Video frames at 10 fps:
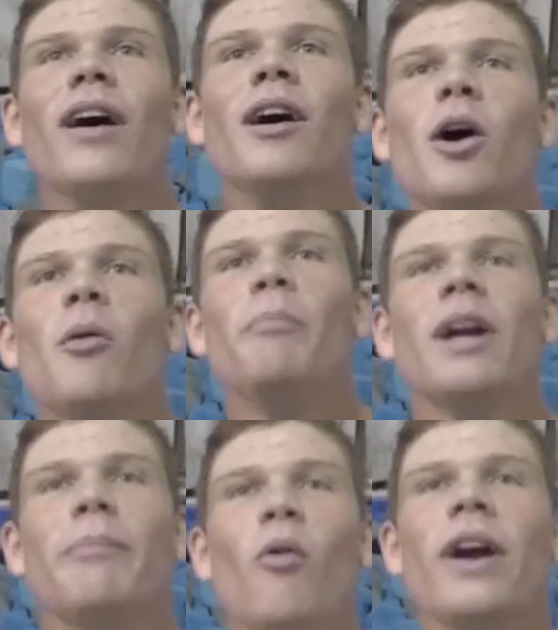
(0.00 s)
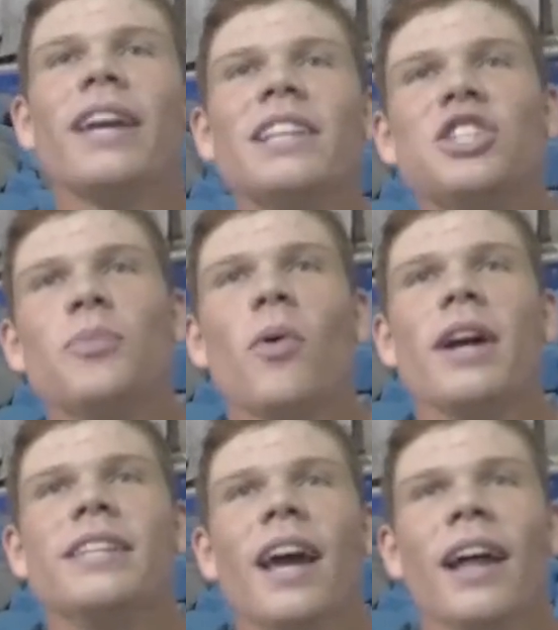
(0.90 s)
All right, so tell Big us the secret real quick. Big boy gets
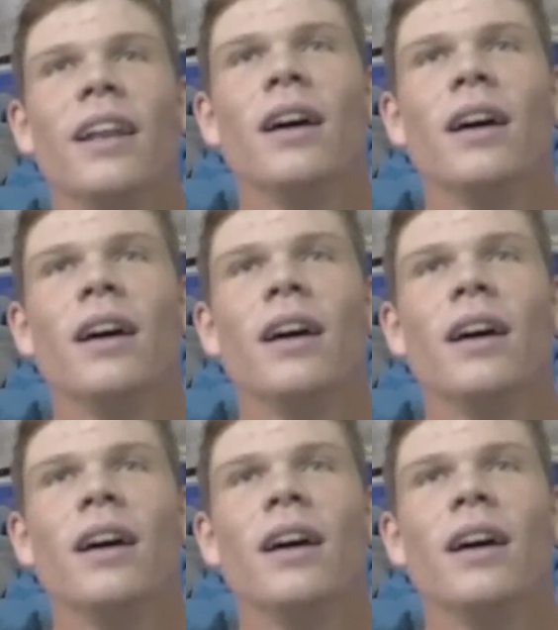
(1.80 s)
spray tan.